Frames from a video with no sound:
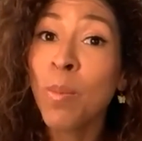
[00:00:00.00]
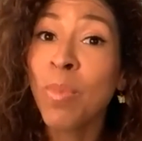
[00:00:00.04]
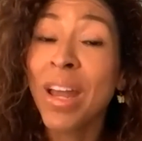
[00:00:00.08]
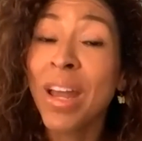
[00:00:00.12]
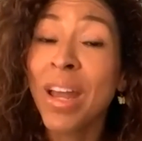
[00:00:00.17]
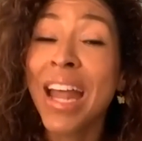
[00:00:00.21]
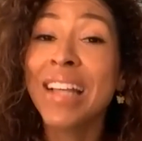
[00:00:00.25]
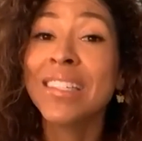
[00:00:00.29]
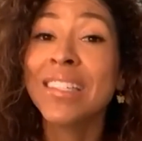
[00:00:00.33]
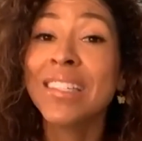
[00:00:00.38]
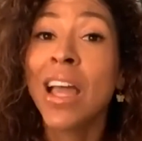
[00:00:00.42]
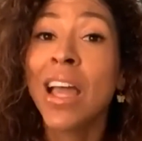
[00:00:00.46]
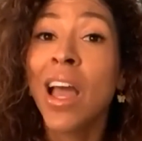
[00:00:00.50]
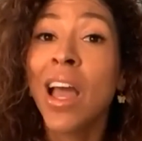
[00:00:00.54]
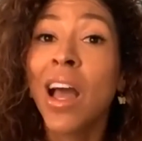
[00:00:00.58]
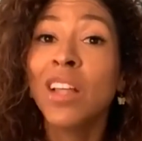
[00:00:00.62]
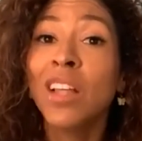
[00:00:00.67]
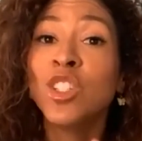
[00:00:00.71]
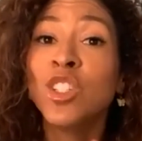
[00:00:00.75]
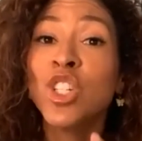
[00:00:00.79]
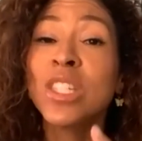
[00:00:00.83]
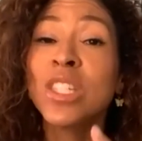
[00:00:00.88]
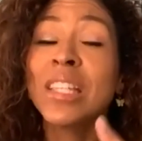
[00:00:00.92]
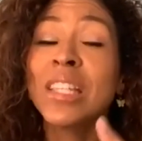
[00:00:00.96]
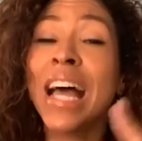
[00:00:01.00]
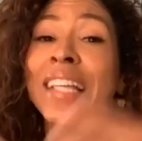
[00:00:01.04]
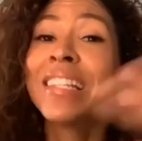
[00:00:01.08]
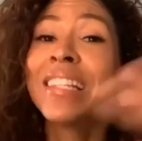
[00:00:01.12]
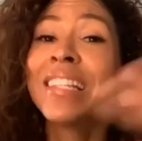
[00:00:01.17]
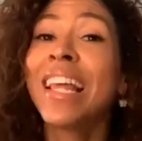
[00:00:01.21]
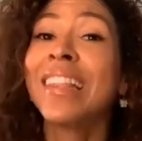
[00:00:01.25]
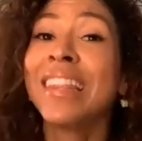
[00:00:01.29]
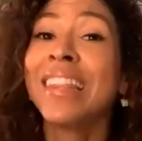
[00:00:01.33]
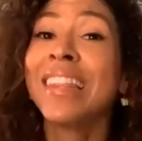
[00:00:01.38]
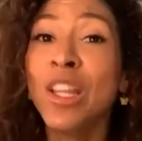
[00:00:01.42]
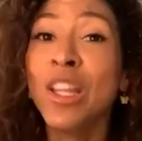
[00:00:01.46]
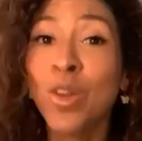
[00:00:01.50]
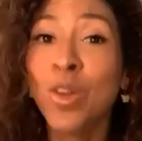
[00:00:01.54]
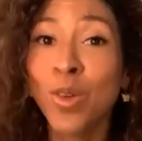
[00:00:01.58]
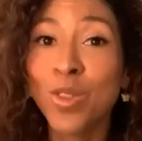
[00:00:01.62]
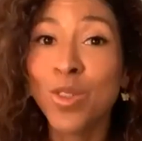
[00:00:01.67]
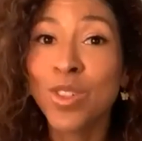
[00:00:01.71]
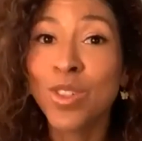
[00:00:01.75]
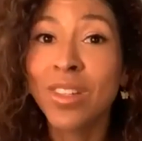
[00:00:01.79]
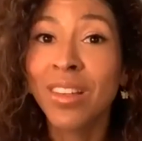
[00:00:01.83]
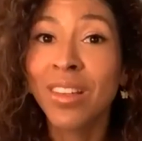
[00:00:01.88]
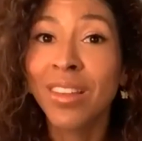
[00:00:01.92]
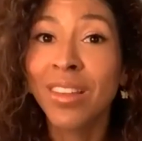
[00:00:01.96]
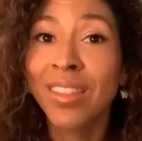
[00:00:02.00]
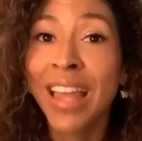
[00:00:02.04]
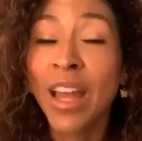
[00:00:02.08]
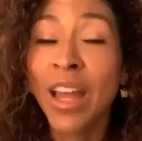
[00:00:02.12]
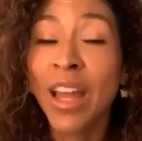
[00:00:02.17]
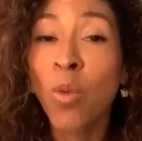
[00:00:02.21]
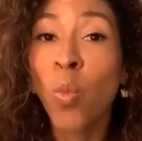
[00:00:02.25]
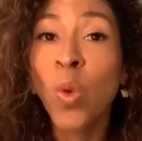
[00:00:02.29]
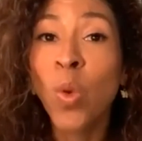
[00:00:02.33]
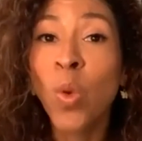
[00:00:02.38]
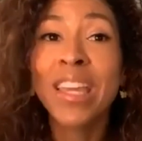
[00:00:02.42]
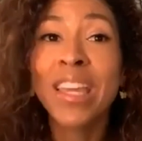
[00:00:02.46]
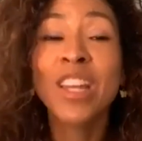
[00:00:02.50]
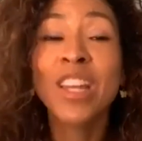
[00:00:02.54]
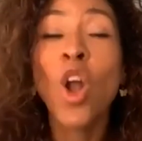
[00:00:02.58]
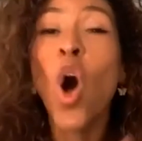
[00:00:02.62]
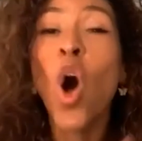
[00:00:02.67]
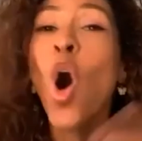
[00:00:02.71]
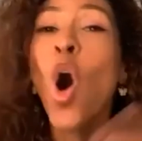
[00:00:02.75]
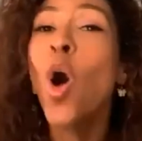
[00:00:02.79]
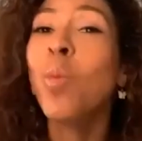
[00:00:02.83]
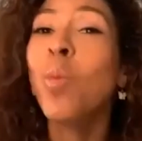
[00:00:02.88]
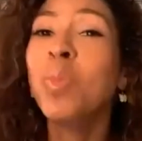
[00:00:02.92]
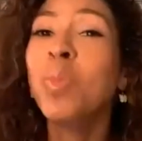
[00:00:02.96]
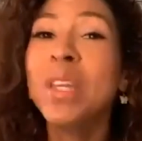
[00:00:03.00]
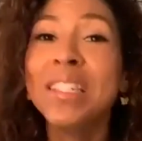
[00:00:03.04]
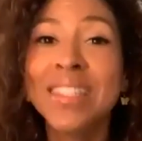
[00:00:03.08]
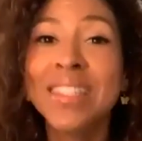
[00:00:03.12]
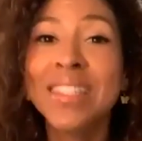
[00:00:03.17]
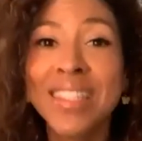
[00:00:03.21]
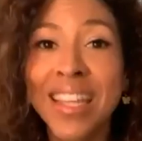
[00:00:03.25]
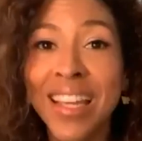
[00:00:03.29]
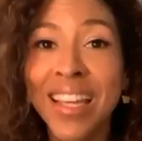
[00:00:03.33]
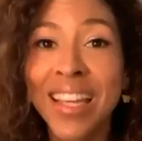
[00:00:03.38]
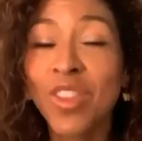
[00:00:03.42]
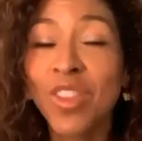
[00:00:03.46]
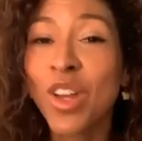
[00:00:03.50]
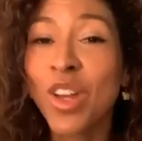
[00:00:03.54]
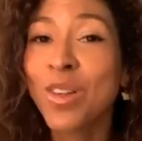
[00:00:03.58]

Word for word: but as just as Latinos, that we can all be seen.